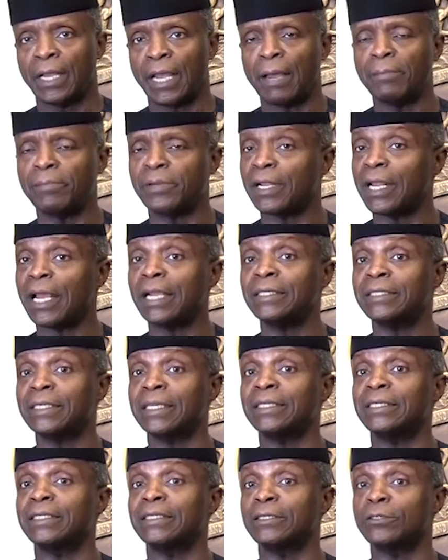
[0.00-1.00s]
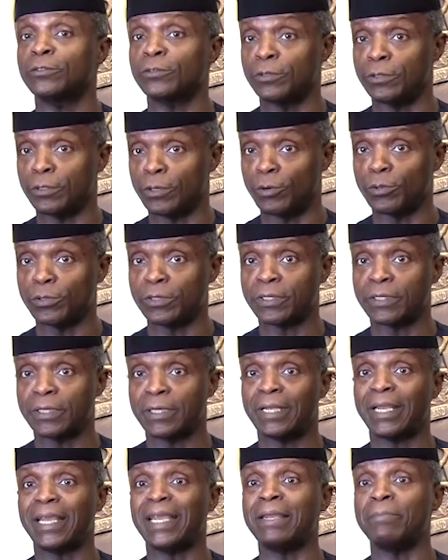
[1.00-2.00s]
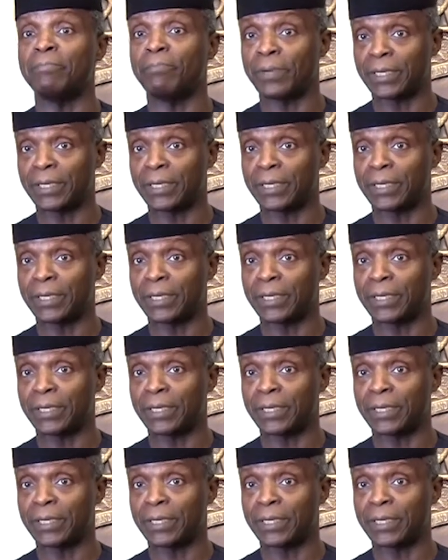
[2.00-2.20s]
I'm delighted to note in